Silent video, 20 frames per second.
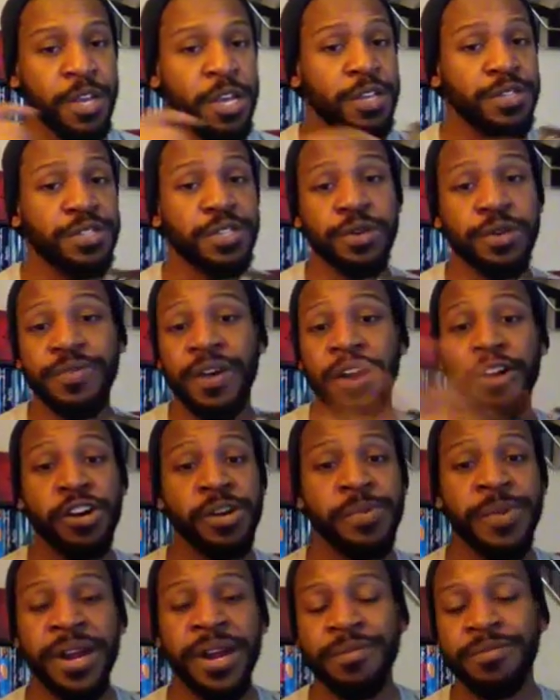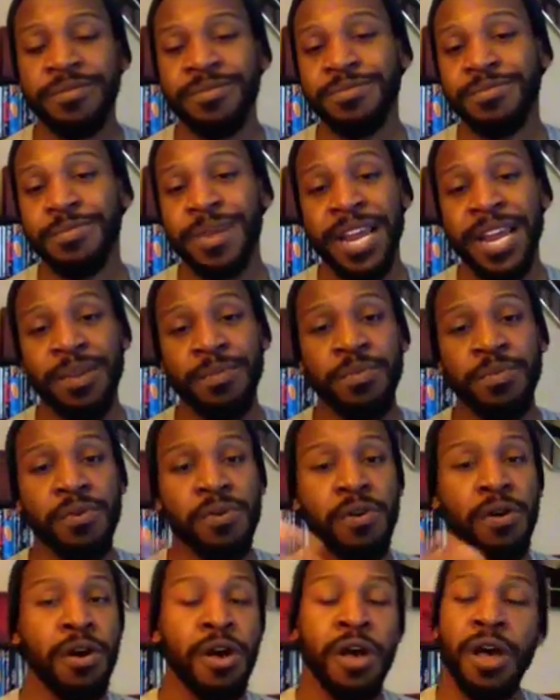So if I don't hear back from
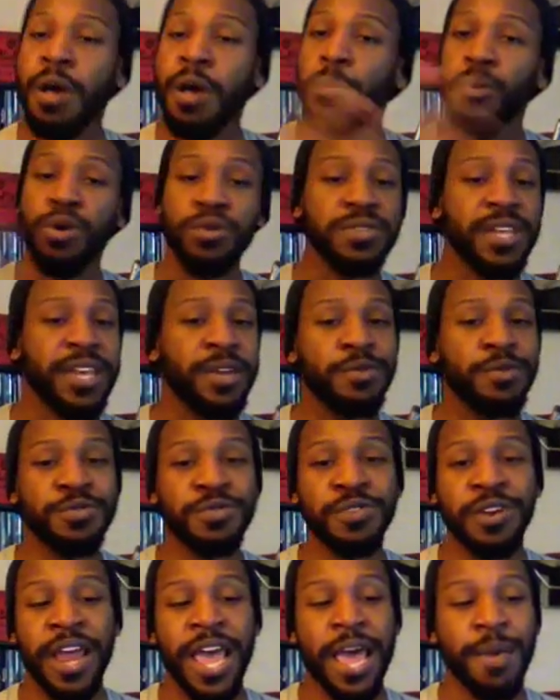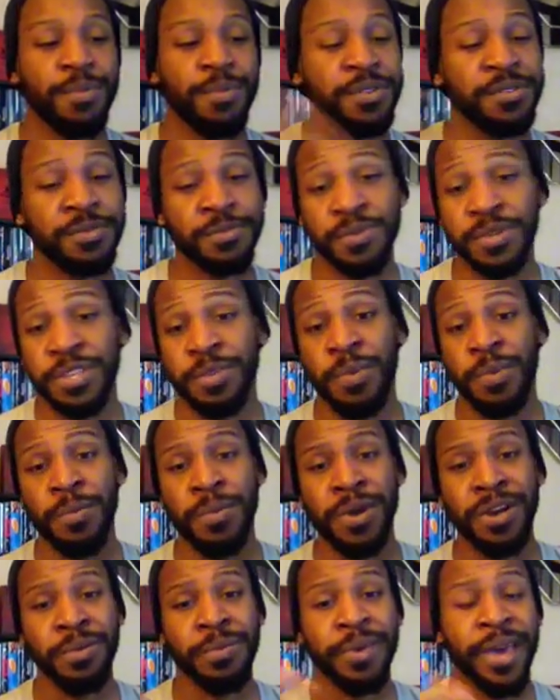April, most likely what's going to happen is I'm going to get my
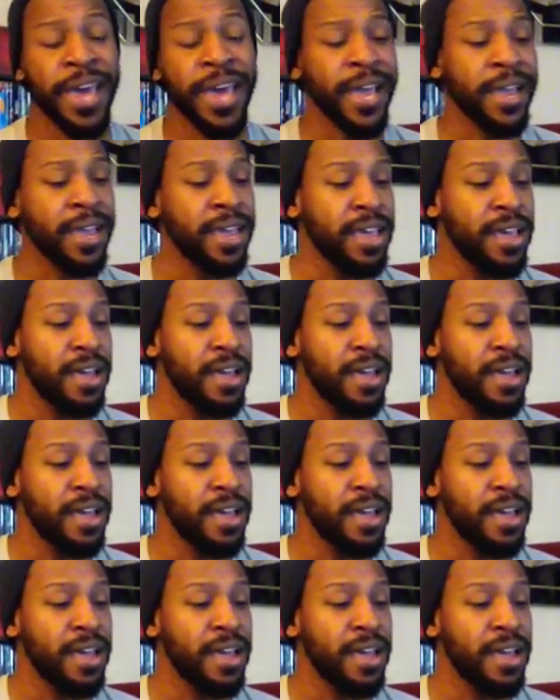money back.